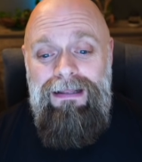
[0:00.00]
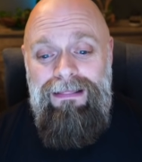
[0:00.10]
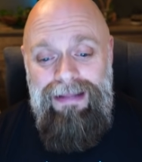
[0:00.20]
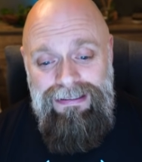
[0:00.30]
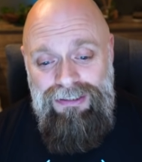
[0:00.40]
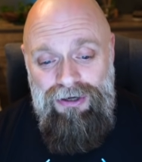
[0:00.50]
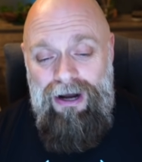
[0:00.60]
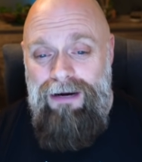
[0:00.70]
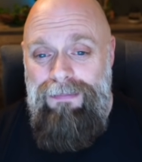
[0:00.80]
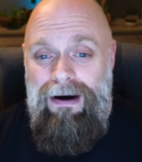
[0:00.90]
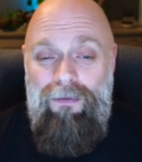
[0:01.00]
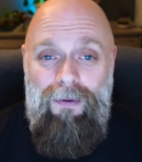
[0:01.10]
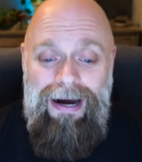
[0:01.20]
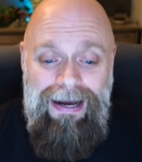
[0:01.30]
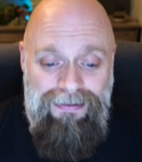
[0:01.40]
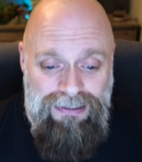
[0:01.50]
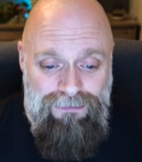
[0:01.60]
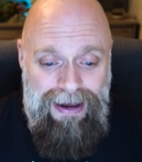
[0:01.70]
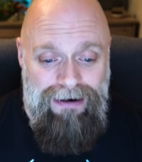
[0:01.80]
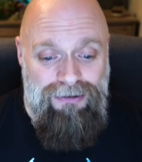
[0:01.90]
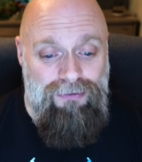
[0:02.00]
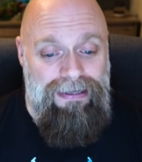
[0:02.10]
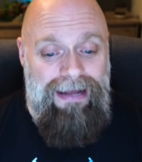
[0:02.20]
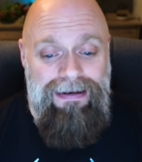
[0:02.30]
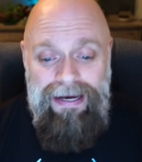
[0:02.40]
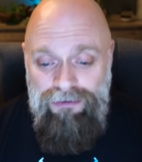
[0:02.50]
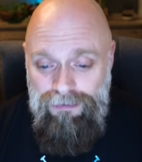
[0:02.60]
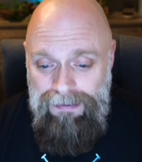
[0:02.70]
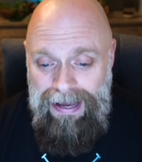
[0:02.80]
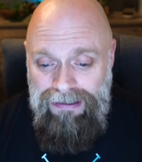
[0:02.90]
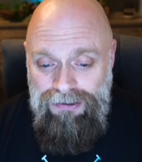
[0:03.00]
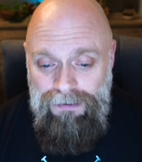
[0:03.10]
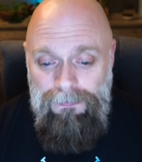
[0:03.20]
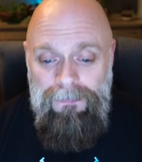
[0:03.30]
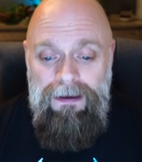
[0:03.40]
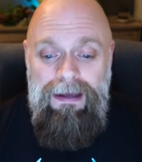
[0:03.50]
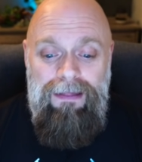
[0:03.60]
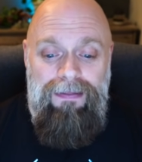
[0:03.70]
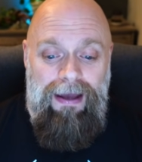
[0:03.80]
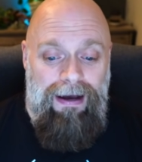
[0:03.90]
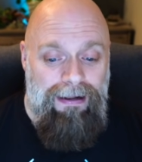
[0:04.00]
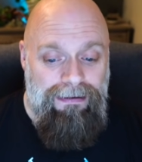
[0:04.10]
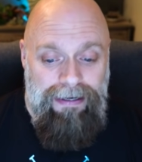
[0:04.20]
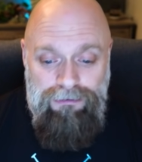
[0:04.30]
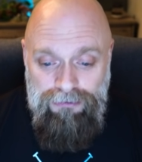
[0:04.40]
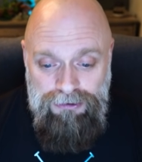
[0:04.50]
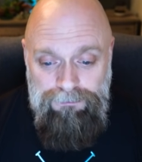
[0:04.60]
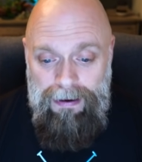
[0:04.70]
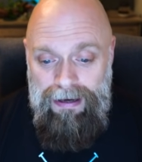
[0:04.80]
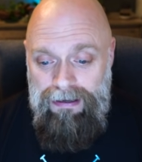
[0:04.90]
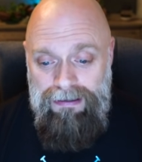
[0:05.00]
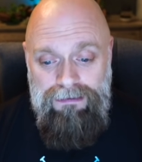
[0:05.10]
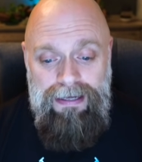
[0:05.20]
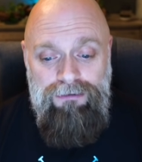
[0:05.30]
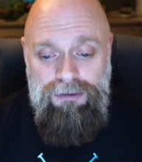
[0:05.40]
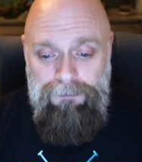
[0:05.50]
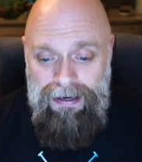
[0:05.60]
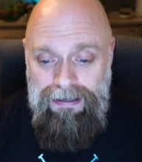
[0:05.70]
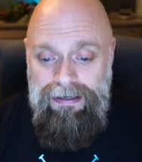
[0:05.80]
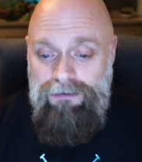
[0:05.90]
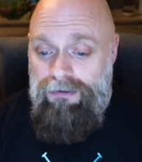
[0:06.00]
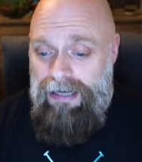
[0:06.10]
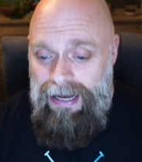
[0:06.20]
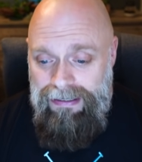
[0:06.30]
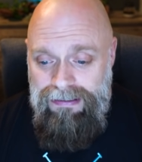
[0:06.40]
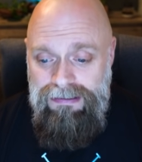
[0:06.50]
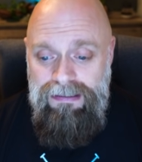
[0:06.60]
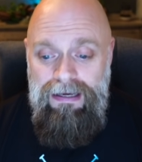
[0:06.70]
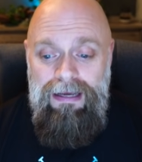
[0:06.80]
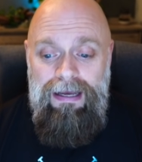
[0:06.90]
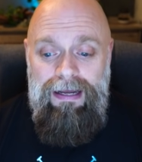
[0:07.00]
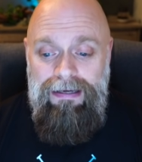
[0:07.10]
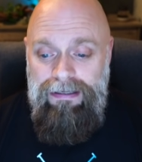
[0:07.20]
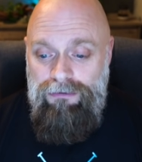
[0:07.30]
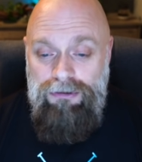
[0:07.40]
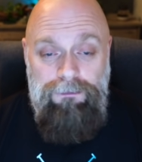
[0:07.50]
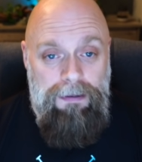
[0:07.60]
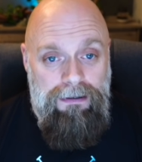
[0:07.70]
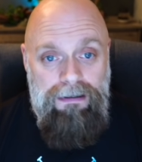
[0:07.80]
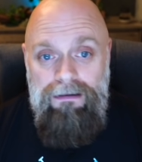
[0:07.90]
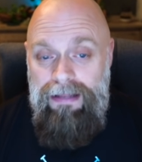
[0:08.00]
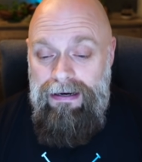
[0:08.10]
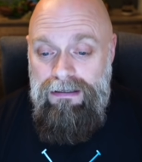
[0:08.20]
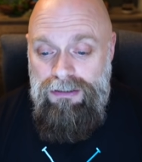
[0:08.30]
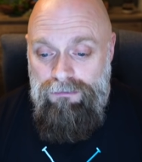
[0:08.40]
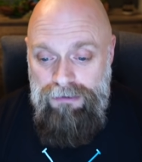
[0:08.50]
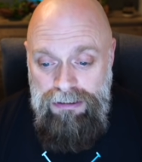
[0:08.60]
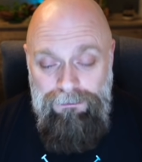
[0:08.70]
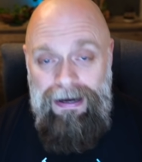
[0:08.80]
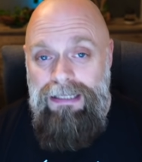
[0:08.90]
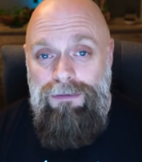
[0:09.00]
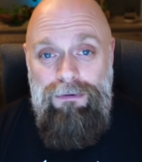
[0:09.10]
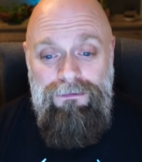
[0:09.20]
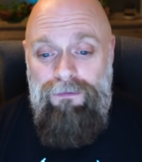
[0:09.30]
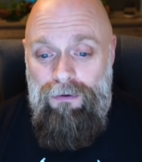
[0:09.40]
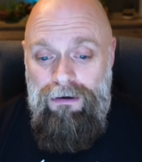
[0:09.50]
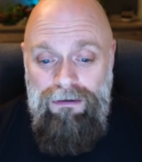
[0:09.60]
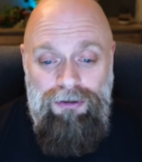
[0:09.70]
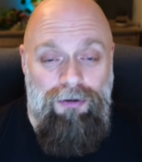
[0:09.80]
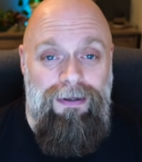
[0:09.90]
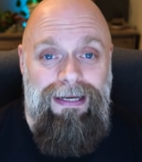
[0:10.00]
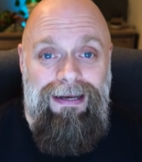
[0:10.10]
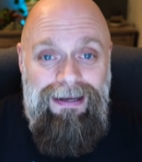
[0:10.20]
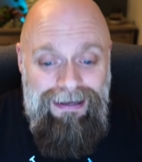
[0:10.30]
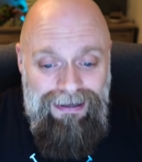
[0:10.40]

let's talk about why this matters. So we got Nitrobacter, Nitrospina, Nitrococcus, and Nitrospira that is responsible for doing